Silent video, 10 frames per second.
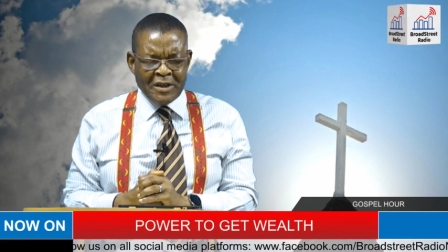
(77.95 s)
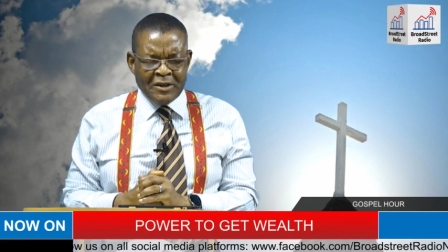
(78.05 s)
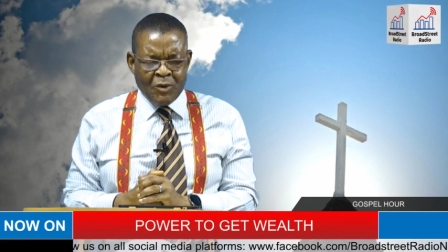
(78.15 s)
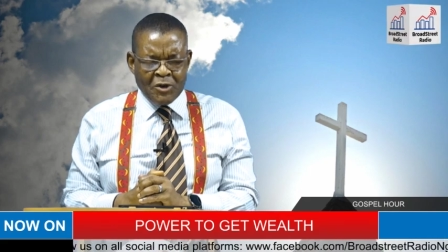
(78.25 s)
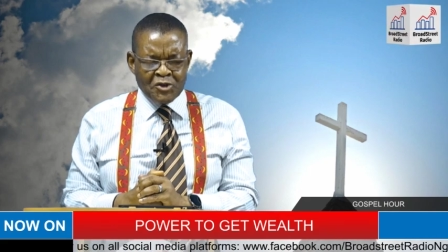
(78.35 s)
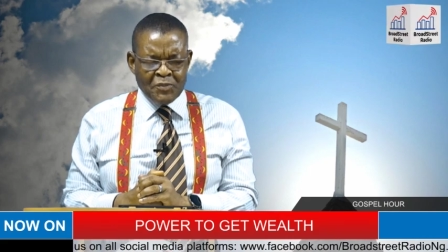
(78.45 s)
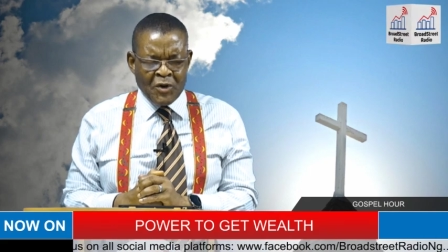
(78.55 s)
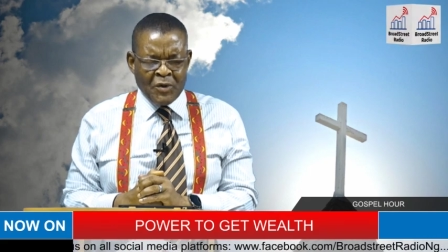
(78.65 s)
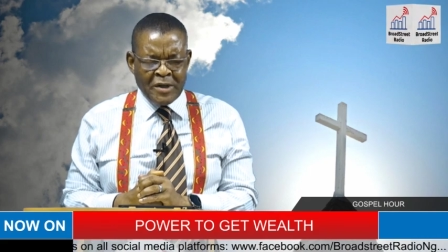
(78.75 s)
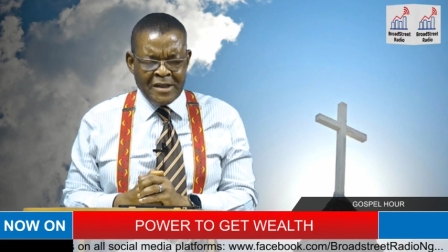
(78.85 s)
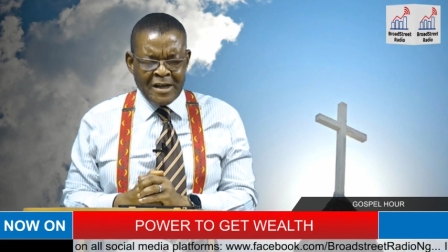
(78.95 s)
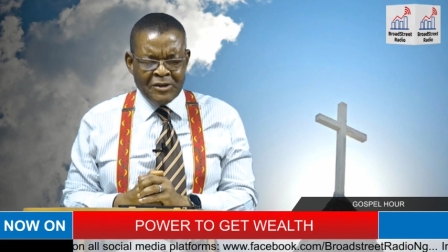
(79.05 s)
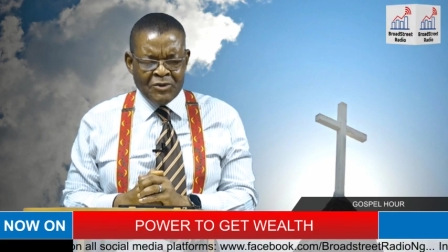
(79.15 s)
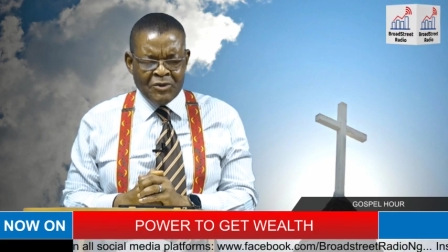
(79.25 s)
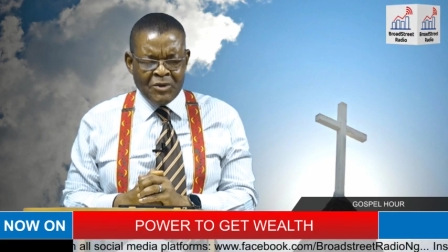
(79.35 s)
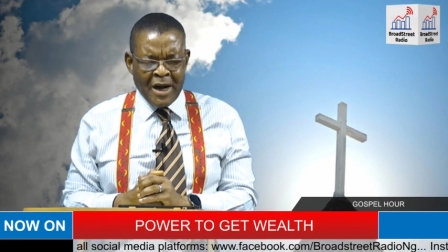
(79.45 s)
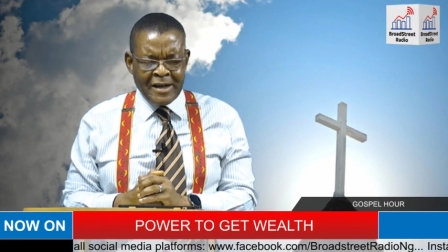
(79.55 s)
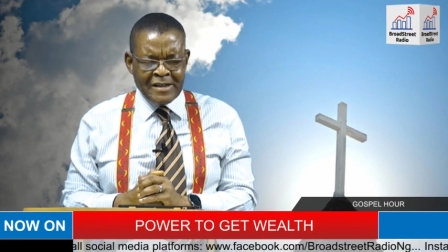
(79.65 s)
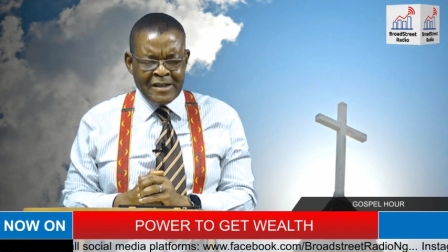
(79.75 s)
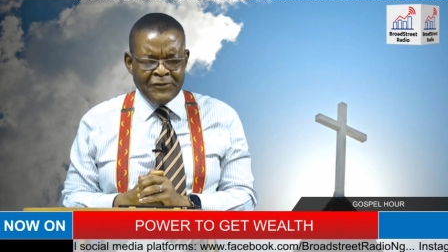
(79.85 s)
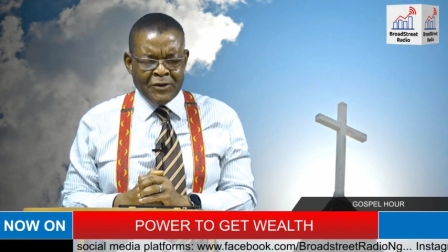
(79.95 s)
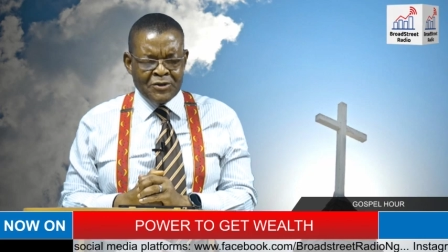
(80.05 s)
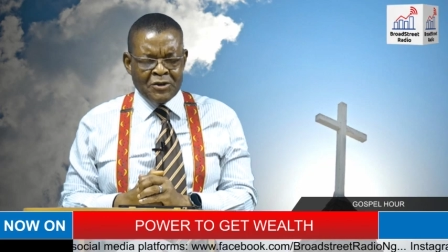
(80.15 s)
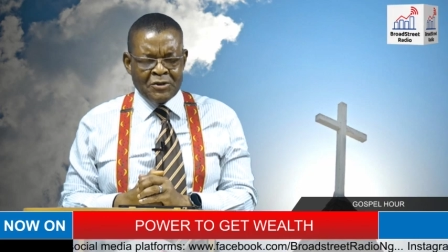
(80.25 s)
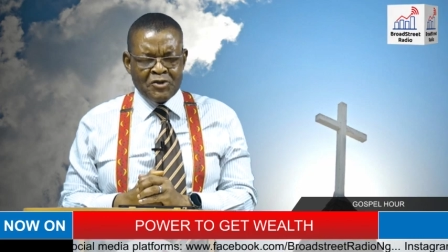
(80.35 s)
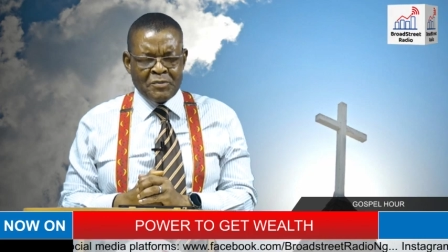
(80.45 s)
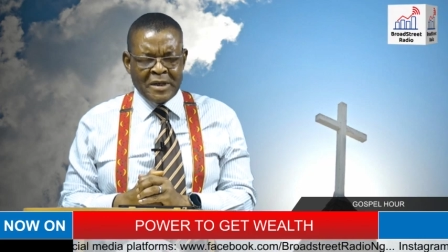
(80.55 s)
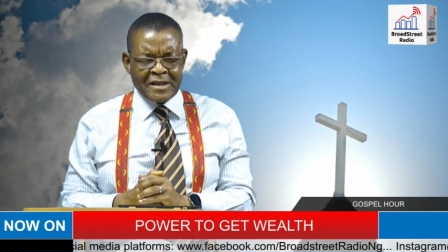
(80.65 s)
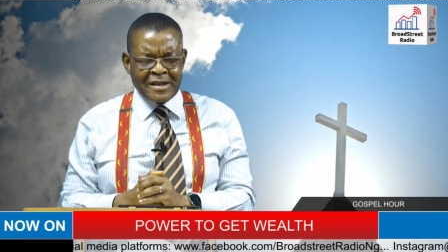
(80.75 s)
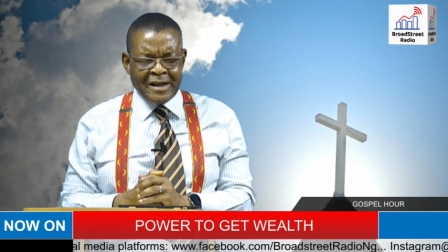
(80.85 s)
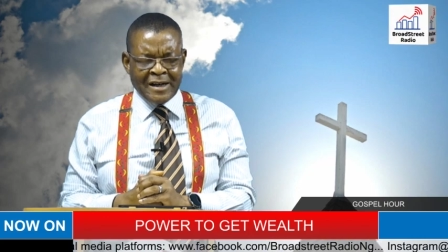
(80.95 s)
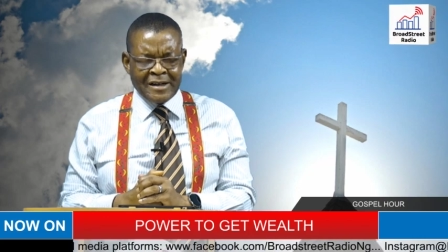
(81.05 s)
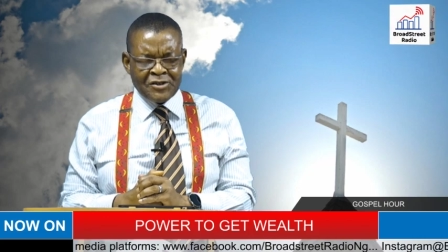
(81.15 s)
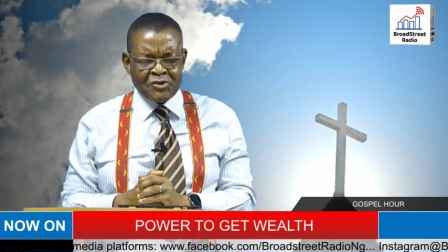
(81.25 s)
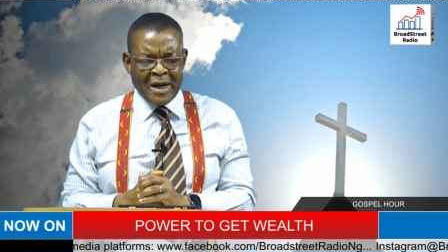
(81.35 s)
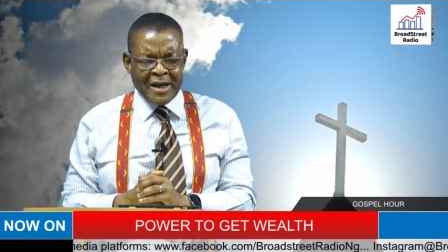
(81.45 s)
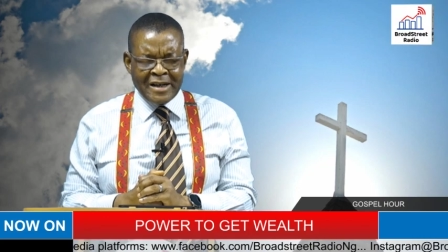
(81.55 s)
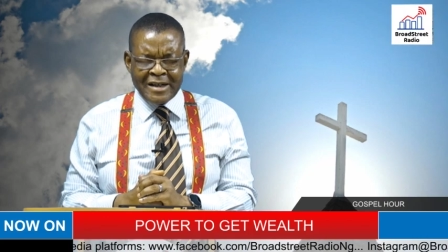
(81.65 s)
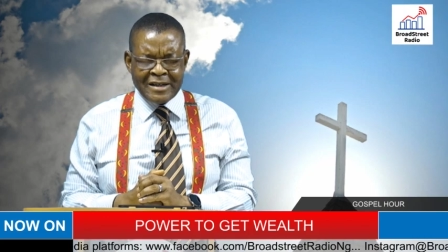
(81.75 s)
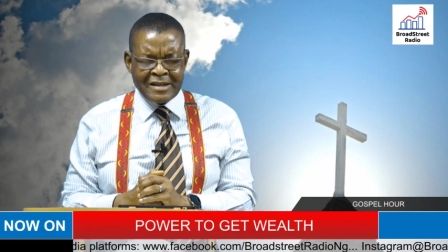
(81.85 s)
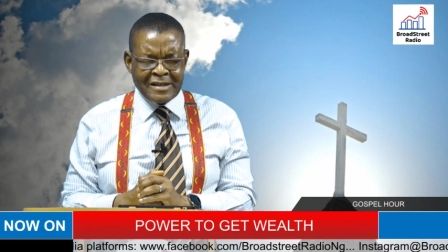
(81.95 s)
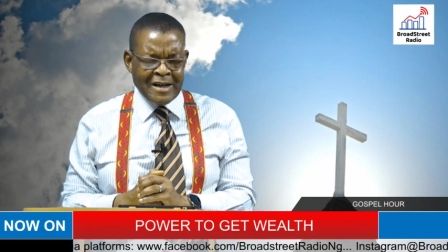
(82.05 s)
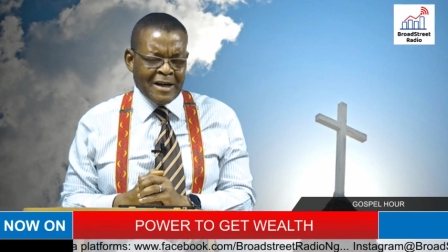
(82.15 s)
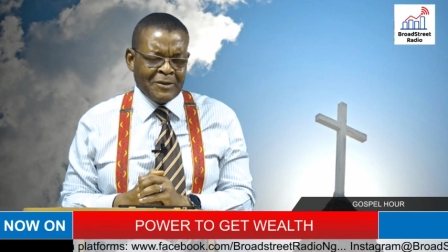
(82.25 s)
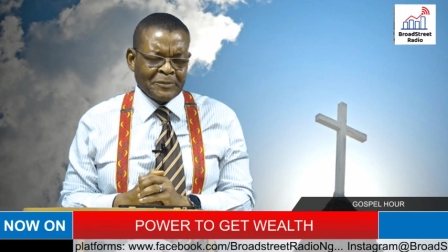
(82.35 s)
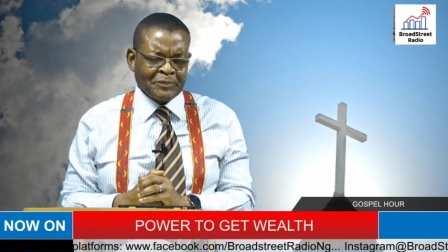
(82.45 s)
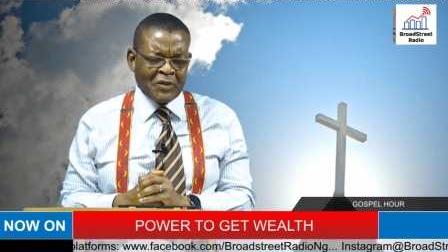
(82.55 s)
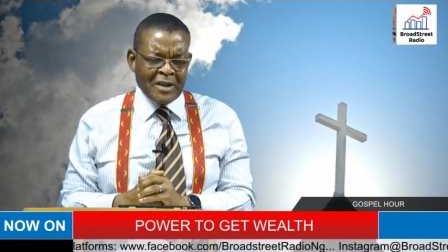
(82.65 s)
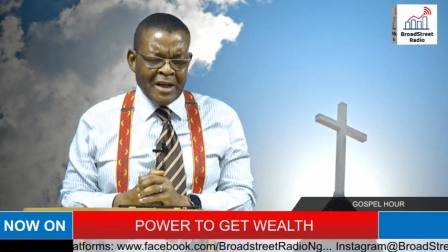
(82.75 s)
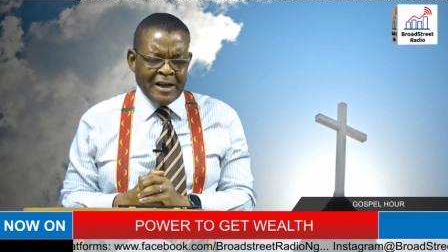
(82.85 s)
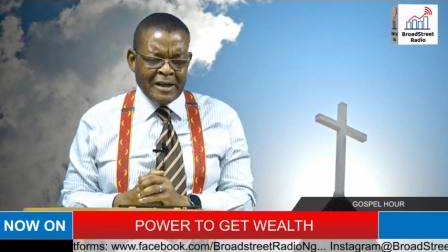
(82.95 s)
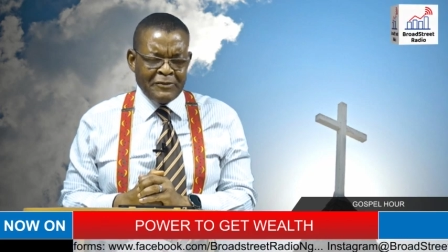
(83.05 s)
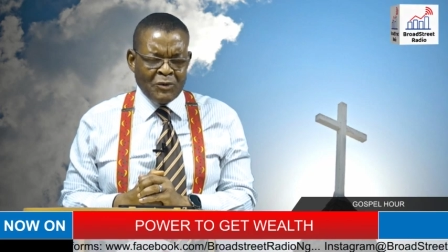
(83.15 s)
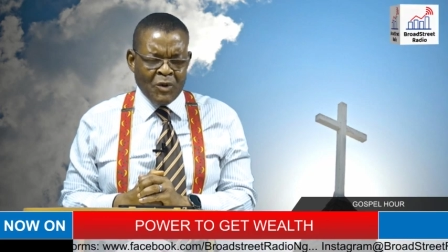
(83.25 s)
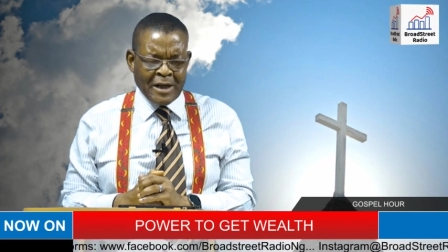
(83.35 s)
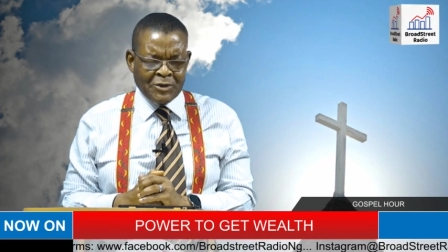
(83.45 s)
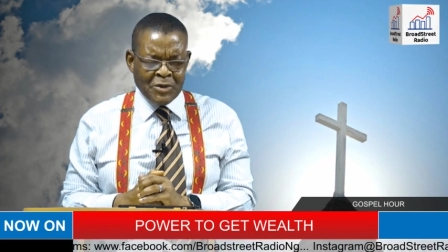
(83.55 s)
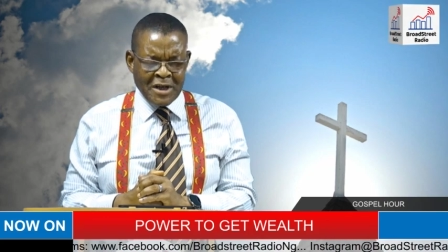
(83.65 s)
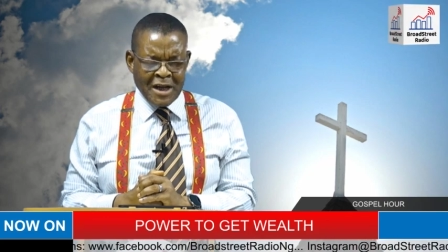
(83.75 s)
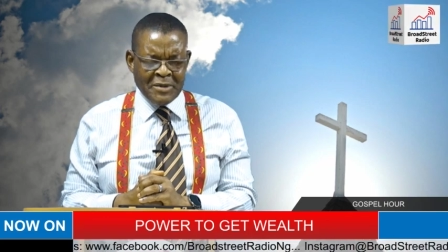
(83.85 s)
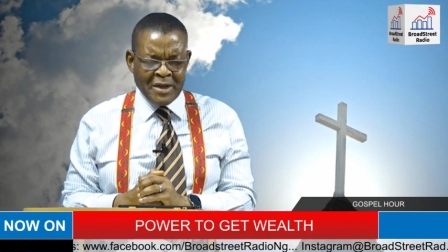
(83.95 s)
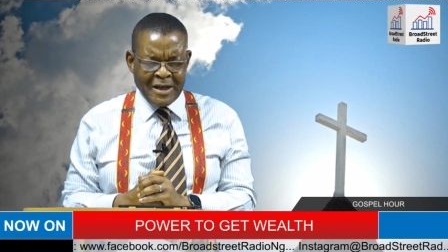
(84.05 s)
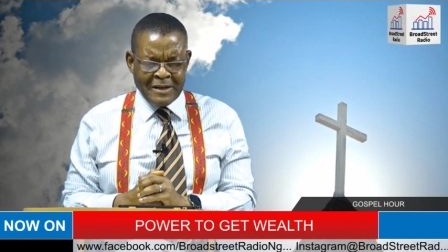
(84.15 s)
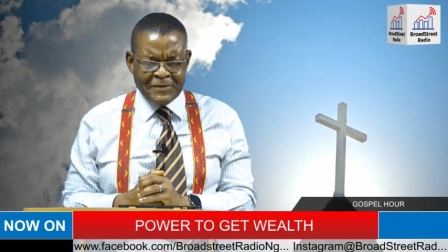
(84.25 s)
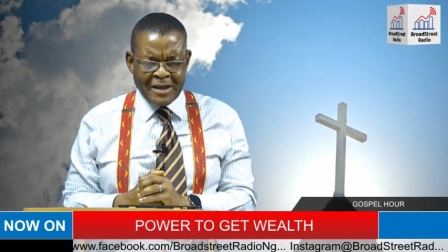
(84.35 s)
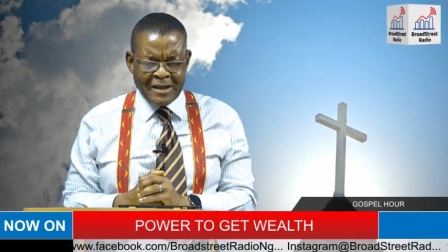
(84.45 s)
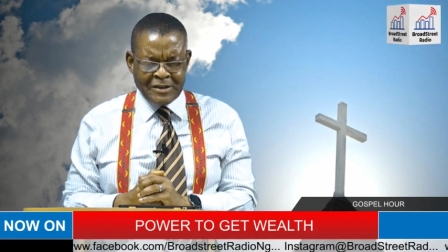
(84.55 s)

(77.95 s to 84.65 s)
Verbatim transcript: Once more, we thank you. I receive unction to minister grace to my hearers now and everyone that will hear me after.